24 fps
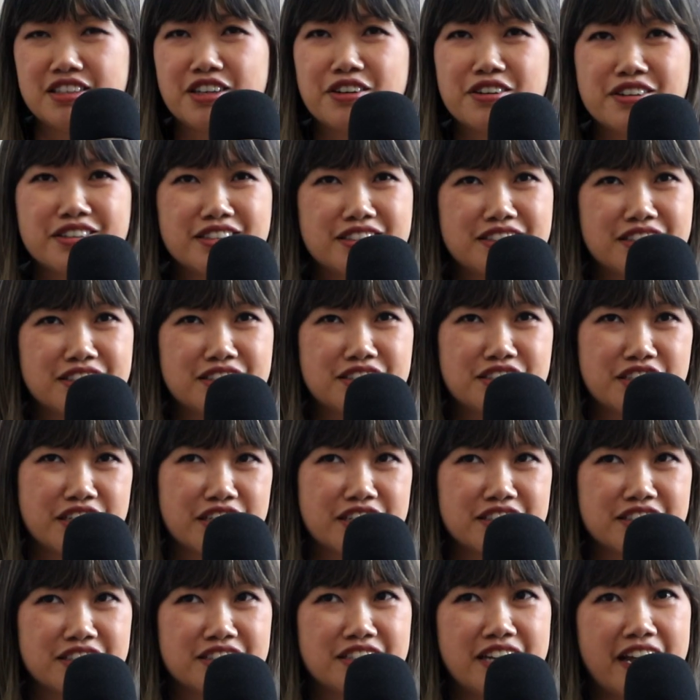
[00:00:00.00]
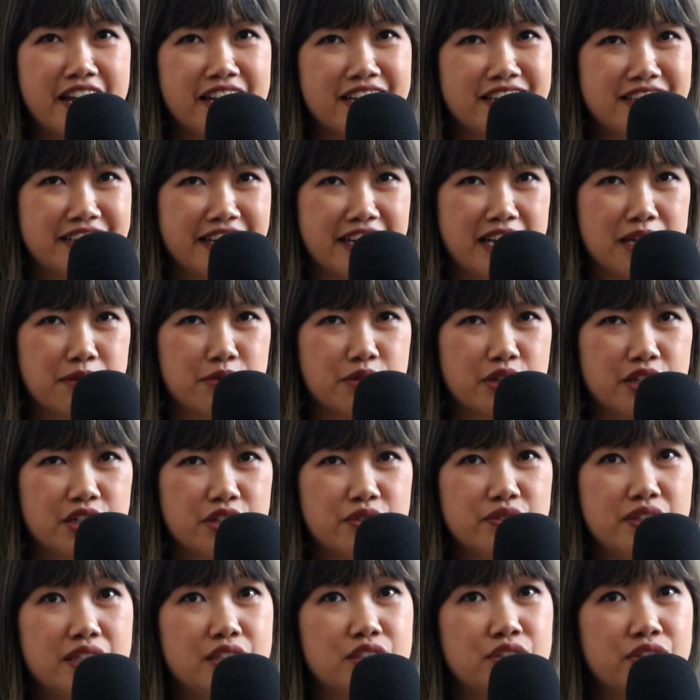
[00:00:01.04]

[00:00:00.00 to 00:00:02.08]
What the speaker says: There is this chicken and egg game where you need